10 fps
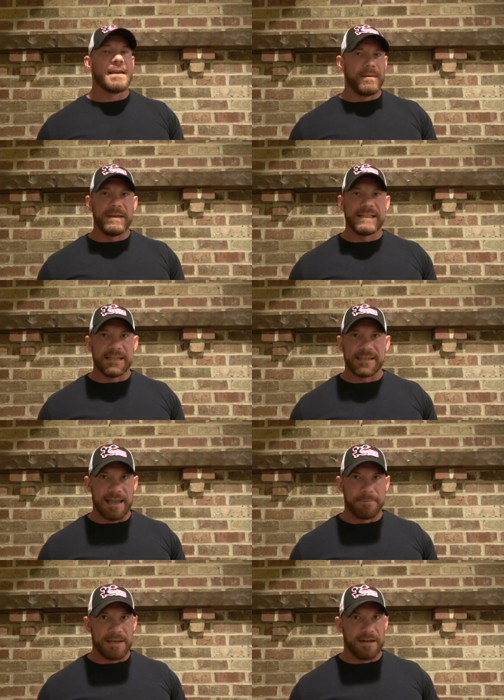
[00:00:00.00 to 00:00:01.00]
it means he
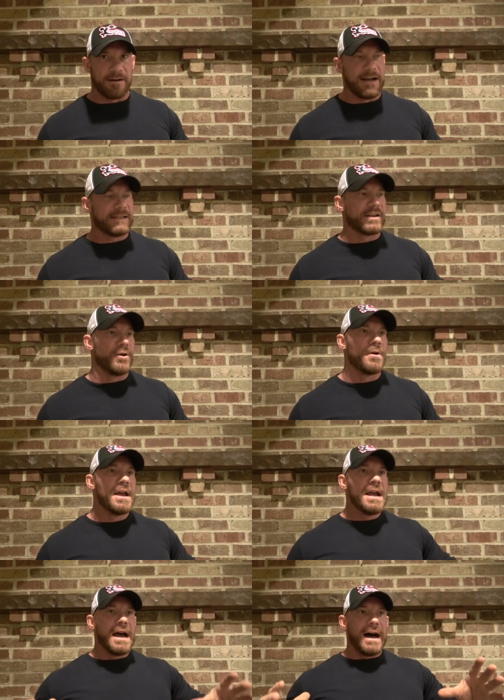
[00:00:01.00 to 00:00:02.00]
slept in. All right, so.
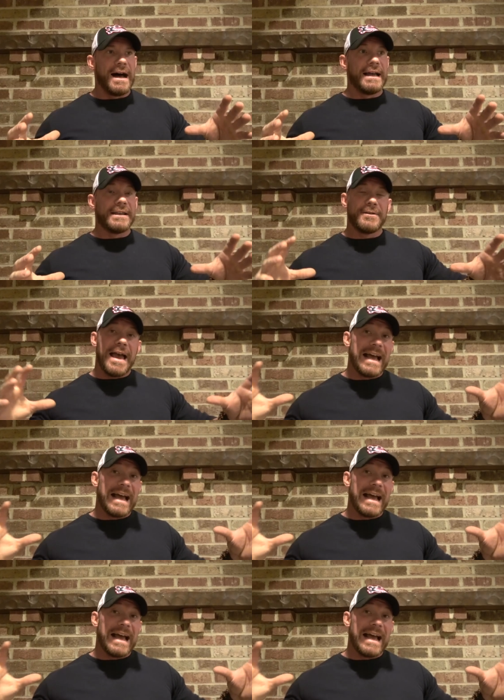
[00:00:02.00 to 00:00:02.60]
Uh,